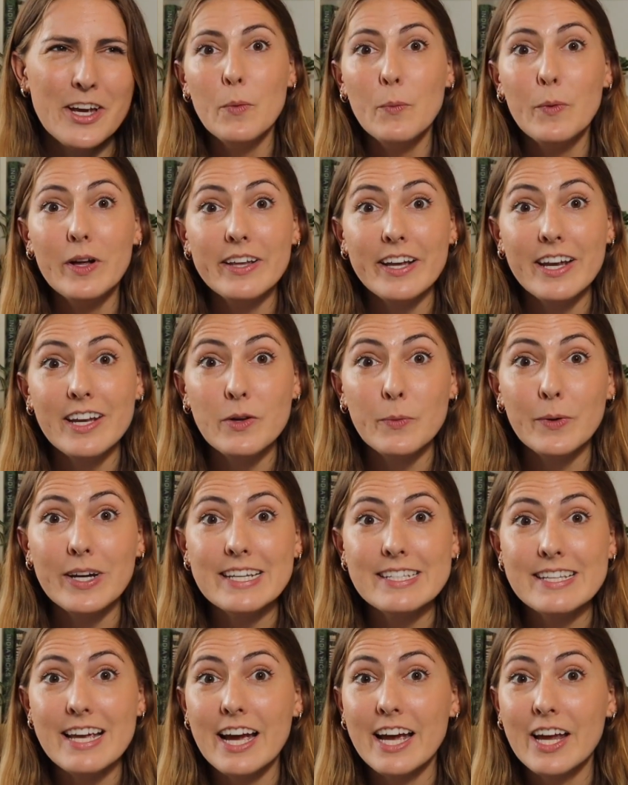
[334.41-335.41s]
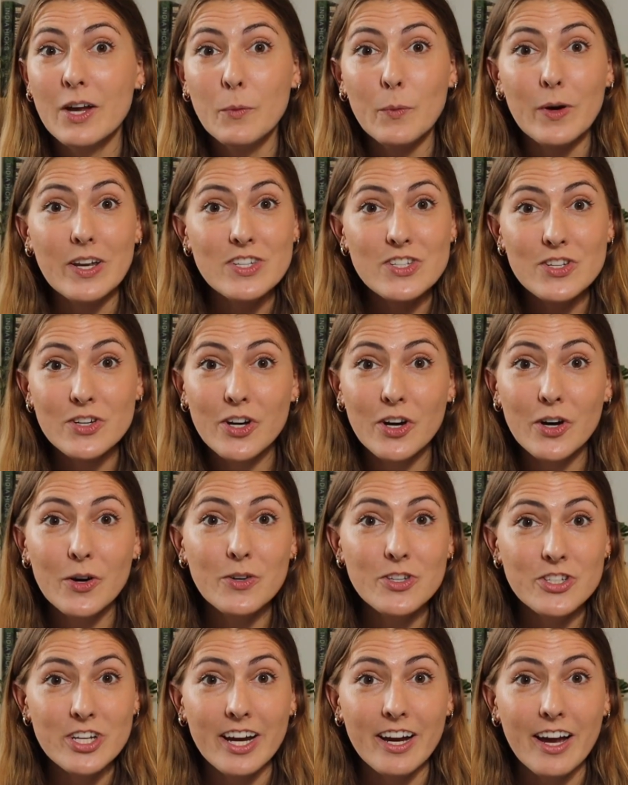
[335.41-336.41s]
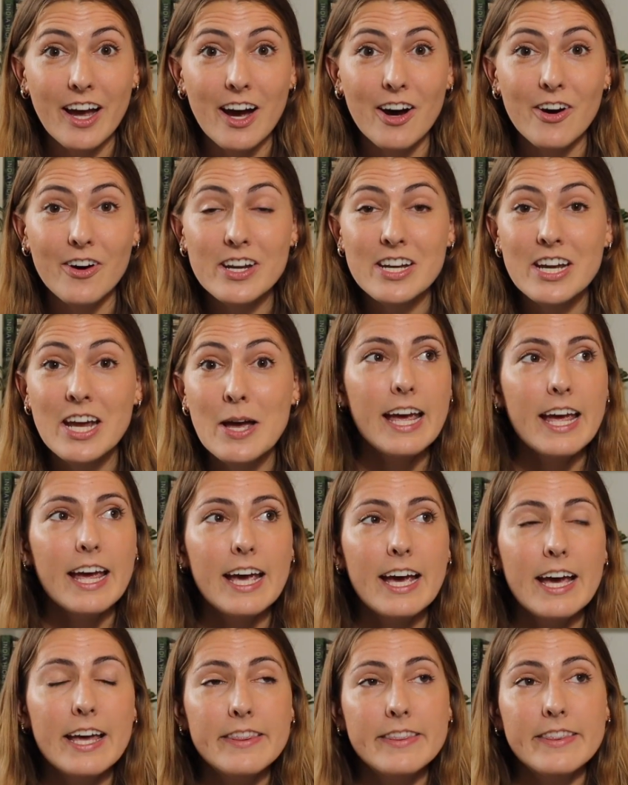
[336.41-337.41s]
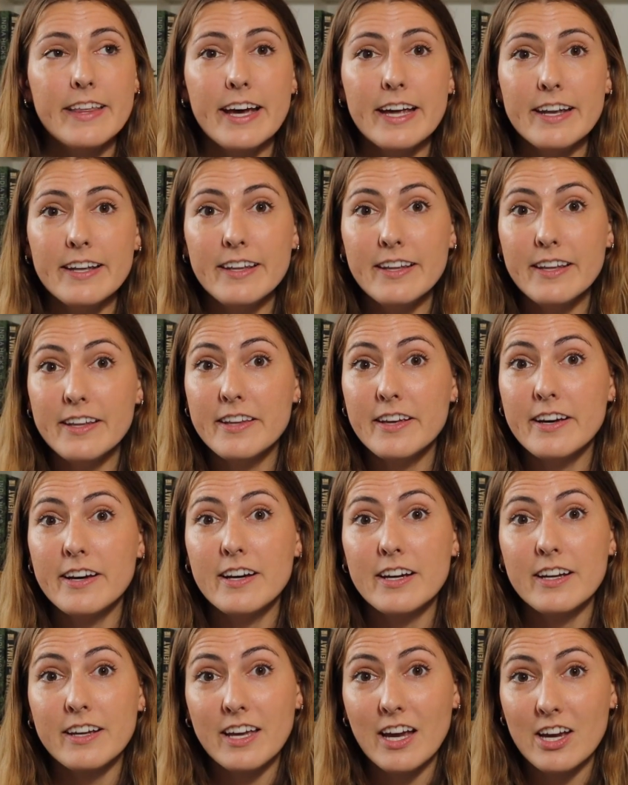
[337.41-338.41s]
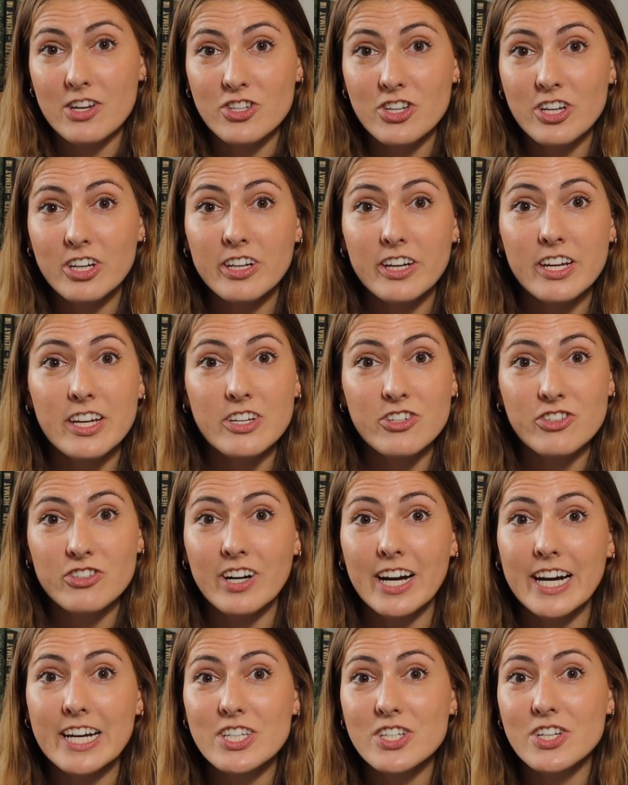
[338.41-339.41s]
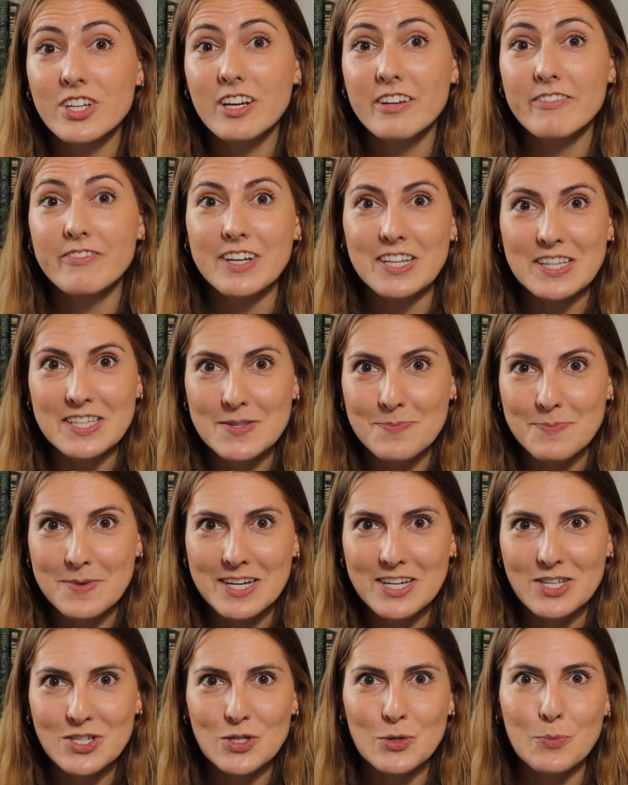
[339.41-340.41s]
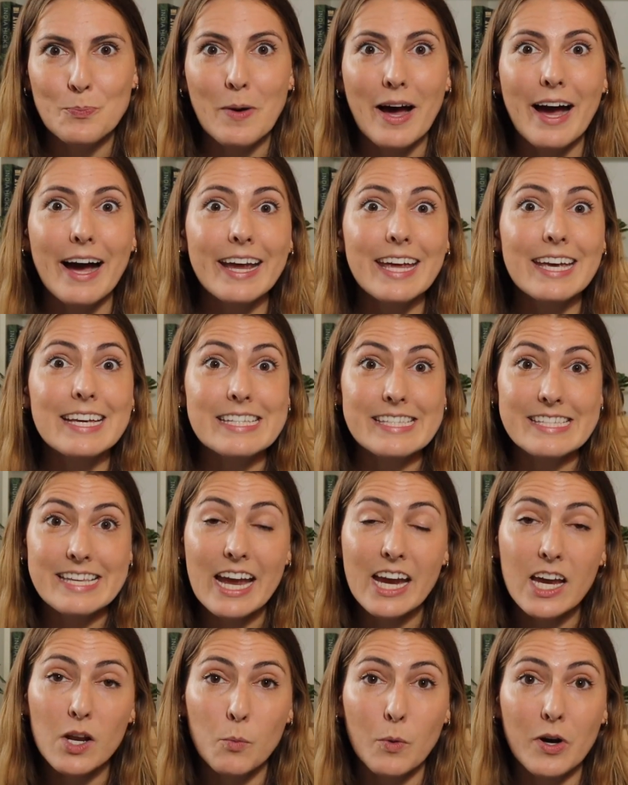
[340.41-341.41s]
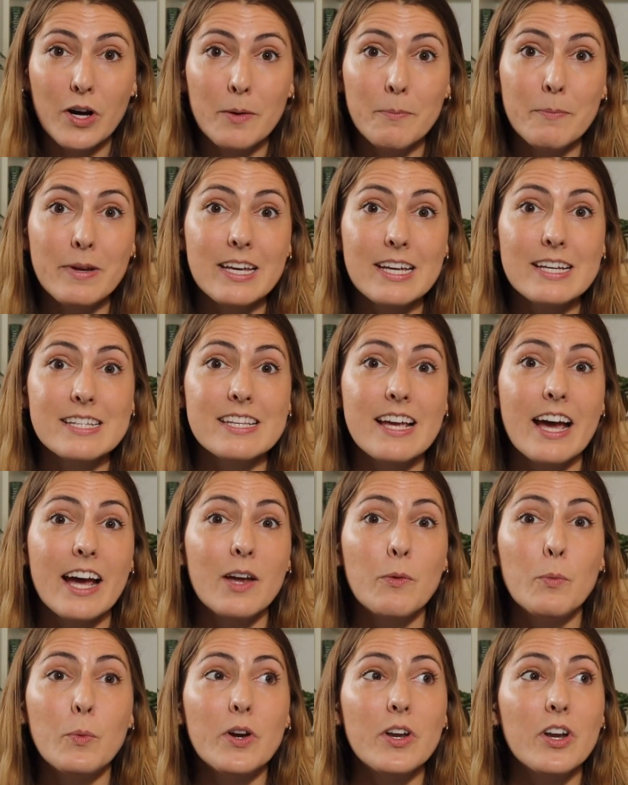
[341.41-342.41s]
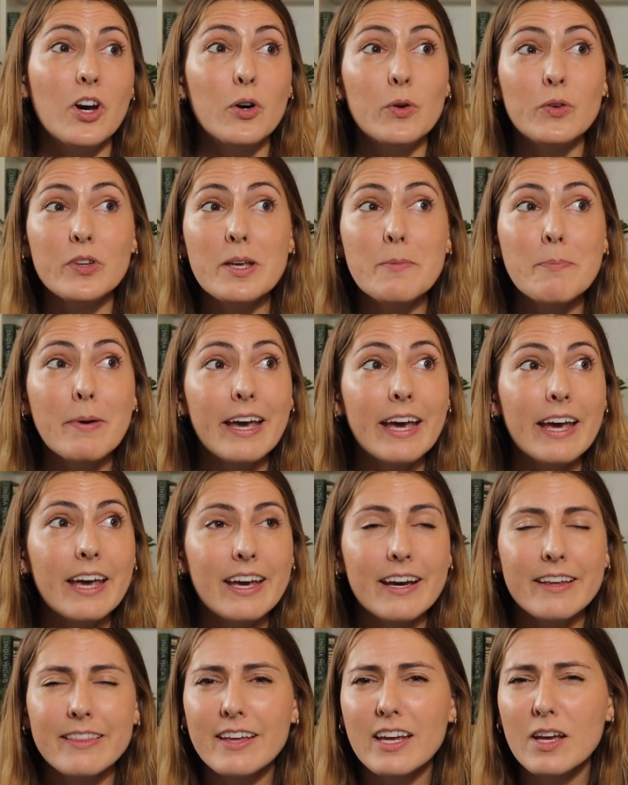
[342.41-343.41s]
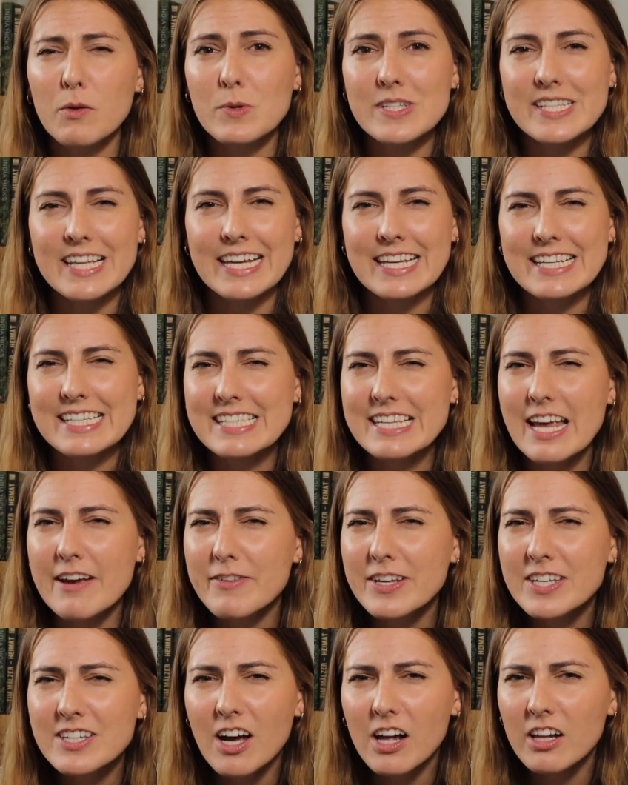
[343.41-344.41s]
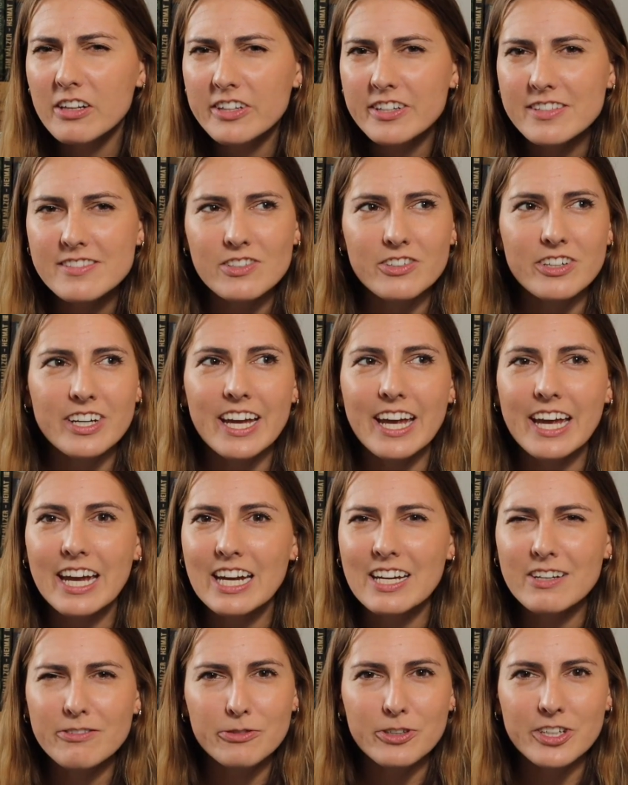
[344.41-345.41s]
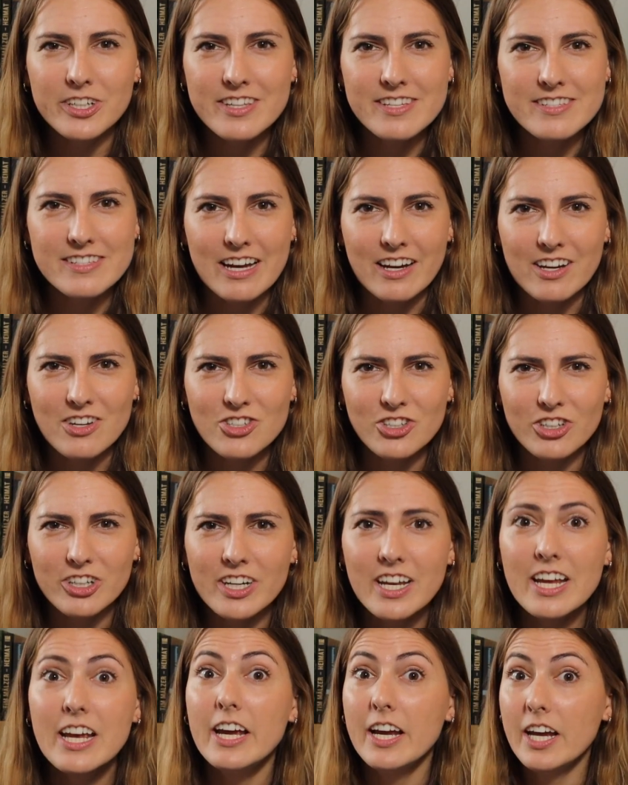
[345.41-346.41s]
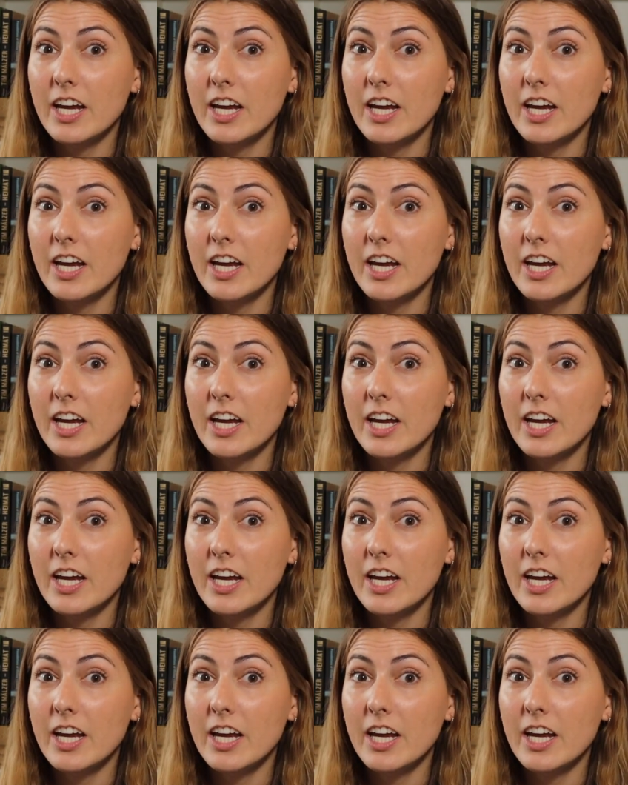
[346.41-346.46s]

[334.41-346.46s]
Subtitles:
Well, anyways, I went to go check out, and then the cashier, he tried to convince me to buy a second one because I would only pay, I think it was like $7 or $8 for the second shirt.